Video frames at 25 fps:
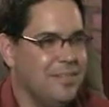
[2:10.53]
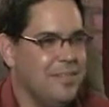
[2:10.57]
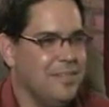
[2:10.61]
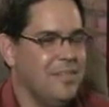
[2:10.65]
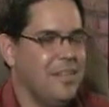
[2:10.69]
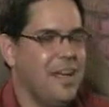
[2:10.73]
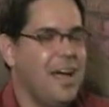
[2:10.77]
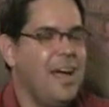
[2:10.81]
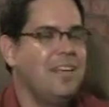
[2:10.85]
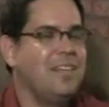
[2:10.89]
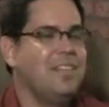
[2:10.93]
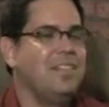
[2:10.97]

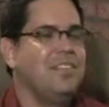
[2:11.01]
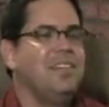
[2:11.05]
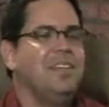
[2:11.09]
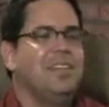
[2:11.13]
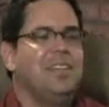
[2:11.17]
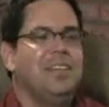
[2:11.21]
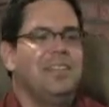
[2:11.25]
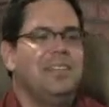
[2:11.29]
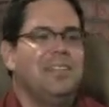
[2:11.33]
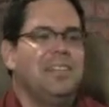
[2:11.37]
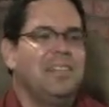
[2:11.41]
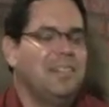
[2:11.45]

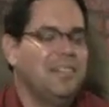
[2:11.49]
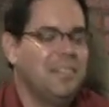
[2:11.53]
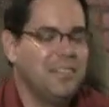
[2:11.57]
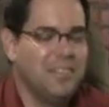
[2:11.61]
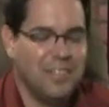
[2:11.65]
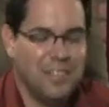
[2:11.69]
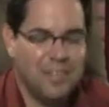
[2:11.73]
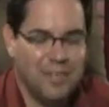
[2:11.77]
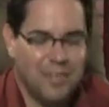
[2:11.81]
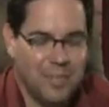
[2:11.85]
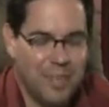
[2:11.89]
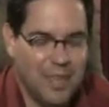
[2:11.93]
Actually,
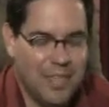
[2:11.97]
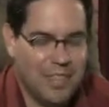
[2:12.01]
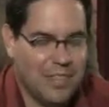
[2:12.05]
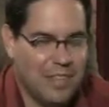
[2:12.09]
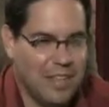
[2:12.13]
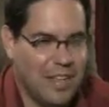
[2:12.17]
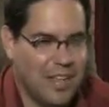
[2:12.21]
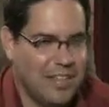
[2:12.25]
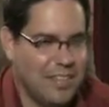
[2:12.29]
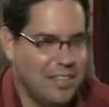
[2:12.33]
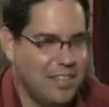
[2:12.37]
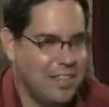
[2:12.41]
there's much
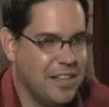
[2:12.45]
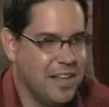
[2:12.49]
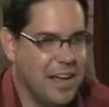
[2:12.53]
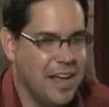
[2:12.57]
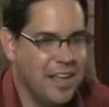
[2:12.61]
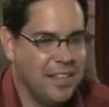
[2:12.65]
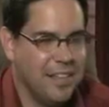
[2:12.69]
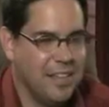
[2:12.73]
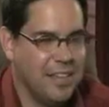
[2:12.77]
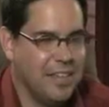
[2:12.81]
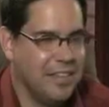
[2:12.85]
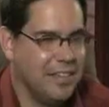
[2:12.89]
less to
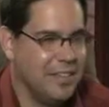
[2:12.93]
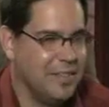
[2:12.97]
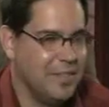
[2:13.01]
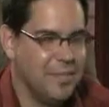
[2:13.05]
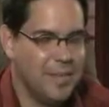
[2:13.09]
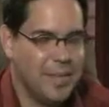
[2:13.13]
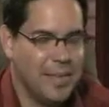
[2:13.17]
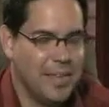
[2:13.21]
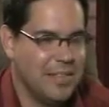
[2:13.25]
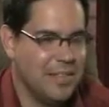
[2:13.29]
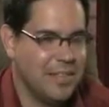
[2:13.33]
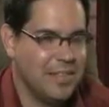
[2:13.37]
that than it
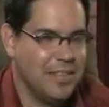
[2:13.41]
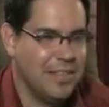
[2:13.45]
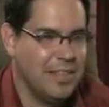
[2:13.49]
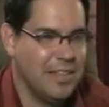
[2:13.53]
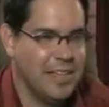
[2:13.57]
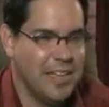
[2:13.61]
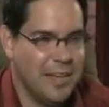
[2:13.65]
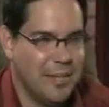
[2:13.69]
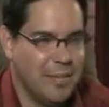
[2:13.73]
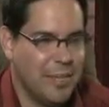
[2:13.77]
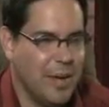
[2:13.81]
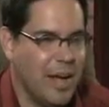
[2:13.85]
might
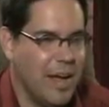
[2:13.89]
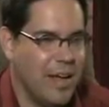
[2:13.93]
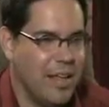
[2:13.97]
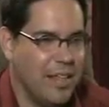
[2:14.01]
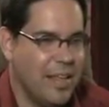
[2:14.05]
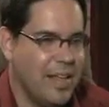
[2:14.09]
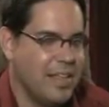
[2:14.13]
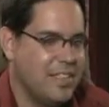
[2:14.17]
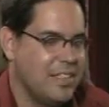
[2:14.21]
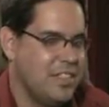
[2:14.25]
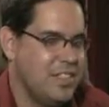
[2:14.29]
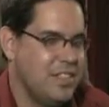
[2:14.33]
seem.
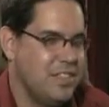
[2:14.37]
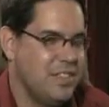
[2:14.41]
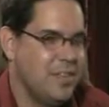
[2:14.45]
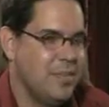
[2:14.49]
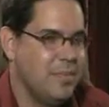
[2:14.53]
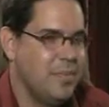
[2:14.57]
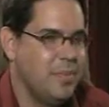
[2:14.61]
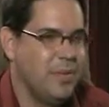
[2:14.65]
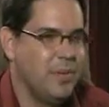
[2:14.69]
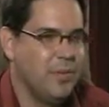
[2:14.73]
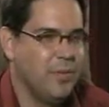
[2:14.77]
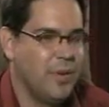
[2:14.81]
That
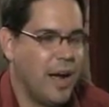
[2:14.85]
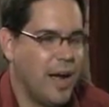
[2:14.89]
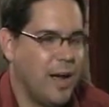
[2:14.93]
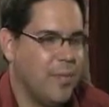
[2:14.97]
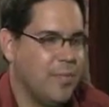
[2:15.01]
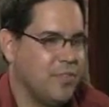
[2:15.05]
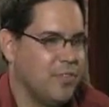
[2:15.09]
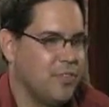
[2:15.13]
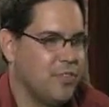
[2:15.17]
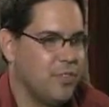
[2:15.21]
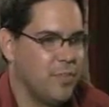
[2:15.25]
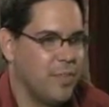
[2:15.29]
simply
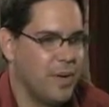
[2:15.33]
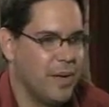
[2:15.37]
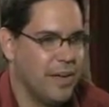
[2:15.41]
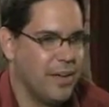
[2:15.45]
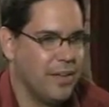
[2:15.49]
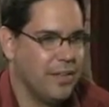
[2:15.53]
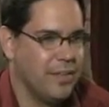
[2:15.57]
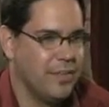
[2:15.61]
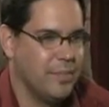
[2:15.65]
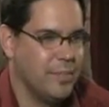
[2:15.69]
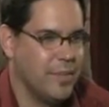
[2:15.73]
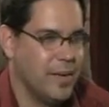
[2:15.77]
rhymes with
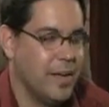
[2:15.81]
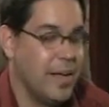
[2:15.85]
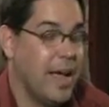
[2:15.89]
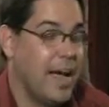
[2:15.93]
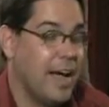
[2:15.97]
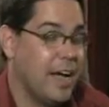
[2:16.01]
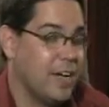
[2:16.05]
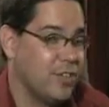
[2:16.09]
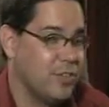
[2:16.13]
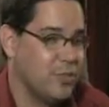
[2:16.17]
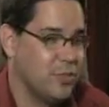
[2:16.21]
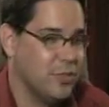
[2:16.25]
my
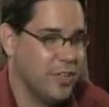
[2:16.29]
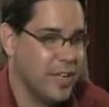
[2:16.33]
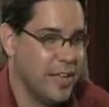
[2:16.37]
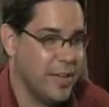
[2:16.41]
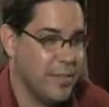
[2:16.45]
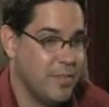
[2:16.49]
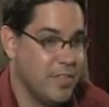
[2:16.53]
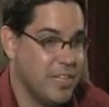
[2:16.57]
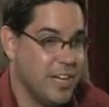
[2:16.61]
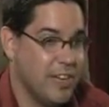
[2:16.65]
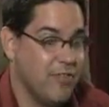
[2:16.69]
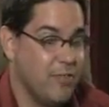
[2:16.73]
actual
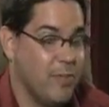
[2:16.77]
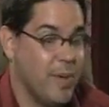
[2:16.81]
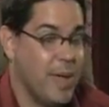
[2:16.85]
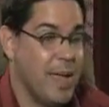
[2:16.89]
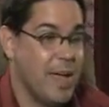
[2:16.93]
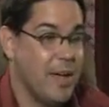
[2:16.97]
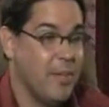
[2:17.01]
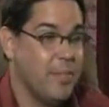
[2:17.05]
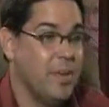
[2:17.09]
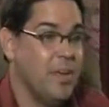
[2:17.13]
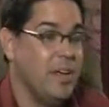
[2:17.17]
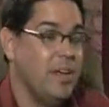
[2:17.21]
name, Jeff
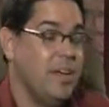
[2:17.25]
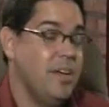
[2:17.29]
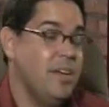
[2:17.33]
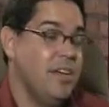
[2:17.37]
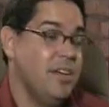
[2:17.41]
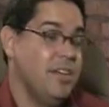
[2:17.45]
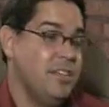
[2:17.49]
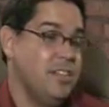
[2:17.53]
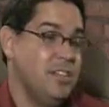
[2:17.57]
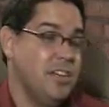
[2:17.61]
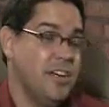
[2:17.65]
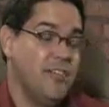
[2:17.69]
Baham.
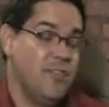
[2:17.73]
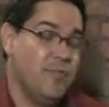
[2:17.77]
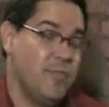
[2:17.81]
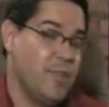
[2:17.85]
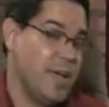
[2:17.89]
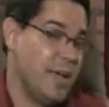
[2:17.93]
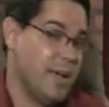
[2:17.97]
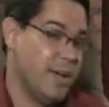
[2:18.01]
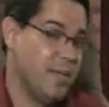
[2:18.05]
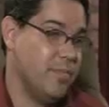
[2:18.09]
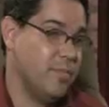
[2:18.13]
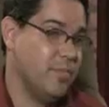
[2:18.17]
Chef
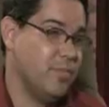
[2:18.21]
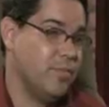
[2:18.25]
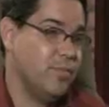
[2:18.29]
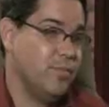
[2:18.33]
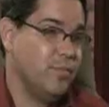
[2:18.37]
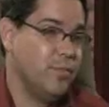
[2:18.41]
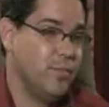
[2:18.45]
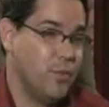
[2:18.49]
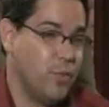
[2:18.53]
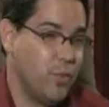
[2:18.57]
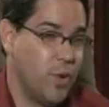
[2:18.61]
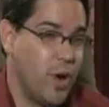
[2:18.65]
Mayhem
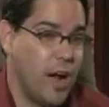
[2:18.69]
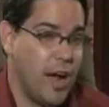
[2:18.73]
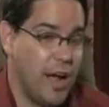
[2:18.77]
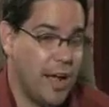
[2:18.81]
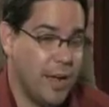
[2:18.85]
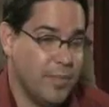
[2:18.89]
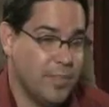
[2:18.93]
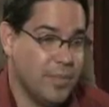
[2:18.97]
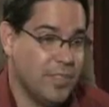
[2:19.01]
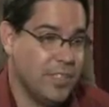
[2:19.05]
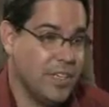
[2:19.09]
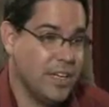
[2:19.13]

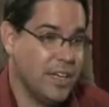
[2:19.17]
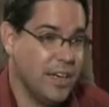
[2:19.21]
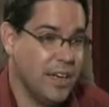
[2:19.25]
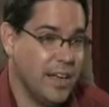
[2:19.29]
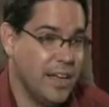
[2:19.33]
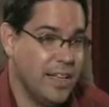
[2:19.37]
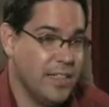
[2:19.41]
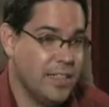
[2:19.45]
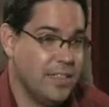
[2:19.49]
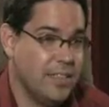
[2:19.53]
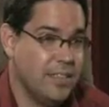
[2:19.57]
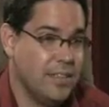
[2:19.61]
rhymes,
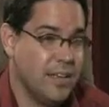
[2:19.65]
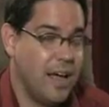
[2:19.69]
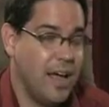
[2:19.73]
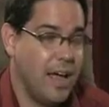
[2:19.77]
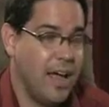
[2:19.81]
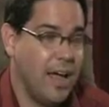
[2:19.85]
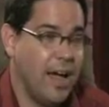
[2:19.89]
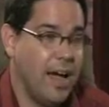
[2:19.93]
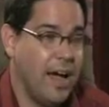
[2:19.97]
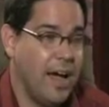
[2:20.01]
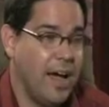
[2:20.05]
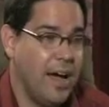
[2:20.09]
and
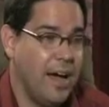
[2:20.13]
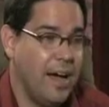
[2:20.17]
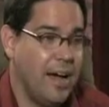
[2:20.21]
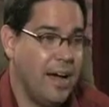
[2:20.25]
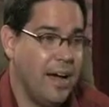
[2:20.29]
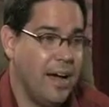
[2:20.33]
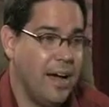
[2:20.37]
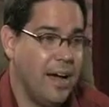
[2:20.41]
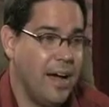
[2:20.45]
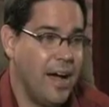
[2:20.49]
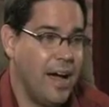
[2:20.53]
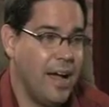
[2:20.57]

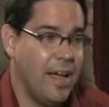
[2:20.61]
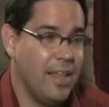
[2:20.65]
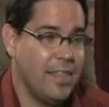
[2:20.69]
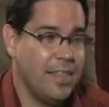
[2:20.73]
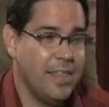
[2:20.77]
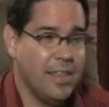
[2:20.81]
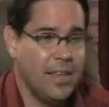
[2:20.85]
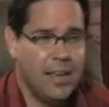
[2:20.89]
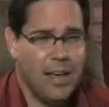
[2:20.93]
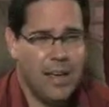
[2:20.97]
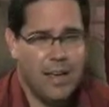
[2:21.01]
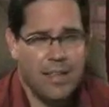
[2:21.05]
I
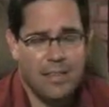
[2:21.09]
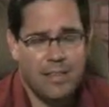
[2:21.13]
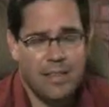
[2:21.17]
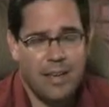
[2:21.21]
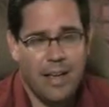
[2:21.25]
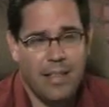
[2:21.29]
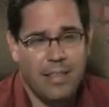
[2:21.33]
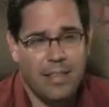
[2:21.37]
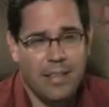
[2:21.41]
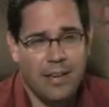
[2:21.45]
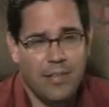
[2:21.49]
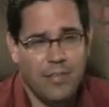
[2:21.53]
think I
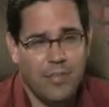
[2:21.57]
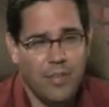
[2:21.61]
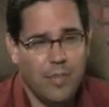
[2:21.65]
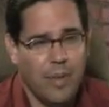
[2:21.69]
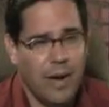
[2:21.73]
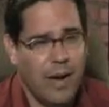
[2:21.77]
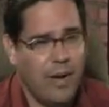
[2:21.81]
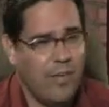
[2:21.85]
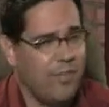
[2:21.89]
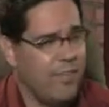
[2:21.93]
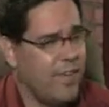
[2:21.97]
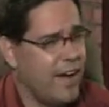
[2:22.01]
sat there for
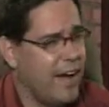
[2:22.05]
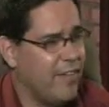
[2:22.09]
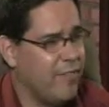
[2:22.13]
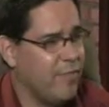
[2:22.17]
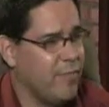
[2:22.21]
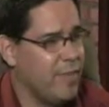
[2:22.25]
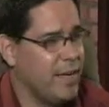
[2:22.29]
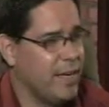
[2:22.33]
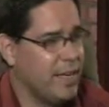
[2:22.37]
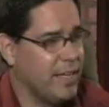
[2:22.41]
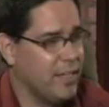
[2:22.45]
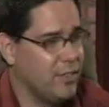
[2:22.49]
about 5
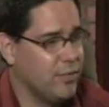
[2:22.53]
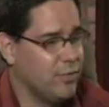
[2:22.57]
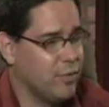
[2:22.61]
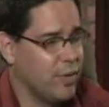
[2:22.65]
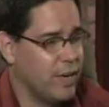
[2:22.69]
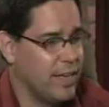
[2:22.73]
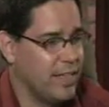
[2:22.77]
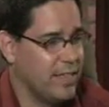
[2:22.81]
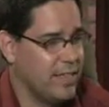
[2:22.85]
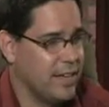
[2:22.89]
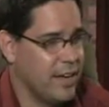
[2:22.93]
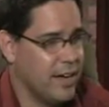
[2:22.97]
minutes
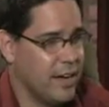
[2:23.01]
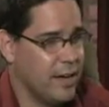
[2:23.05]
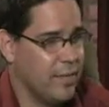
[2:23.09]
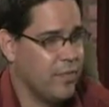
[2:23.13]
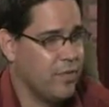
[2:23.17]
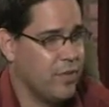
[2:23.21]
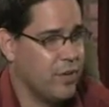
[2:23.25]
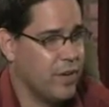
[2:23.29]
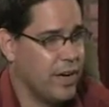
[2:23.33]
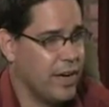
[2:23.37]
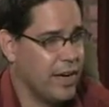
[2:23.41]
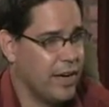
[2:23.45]
when I signed
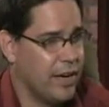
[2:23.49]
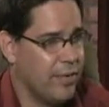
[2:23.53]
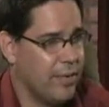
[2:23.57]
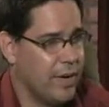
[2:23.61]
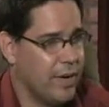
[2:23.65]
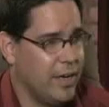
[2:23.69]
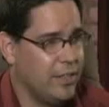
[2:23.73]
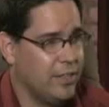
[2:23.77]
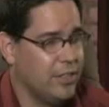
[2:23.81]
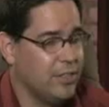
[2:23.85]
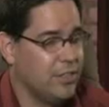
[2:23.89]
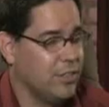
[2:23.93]
up for
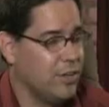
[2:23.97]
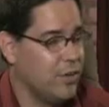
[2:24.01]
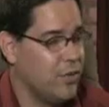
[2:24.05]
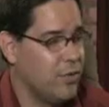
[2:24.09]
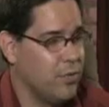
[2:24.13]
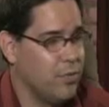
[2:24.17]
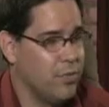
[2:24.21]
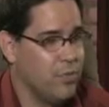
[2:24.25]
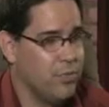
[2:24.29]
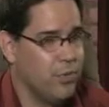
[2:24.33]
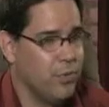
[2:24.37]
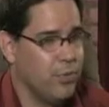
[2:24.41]
AOL, just
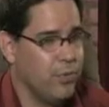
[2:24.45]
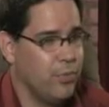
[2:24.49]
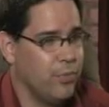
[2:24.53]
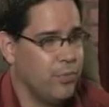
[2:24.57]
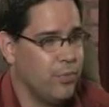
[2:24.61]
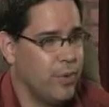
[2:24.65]
going through